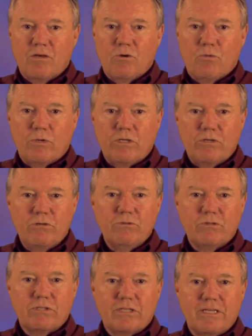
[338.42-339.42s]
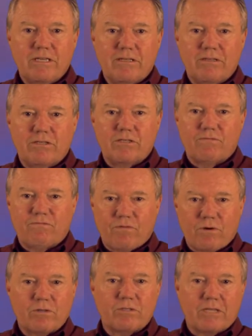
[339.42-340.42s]
When you see this
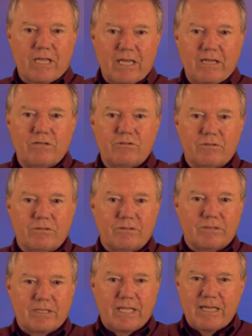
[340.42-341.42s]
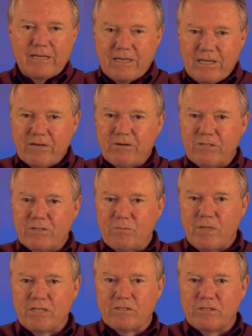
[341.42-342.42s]
first angel and hear his
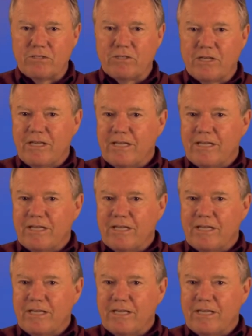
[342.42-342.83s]
message,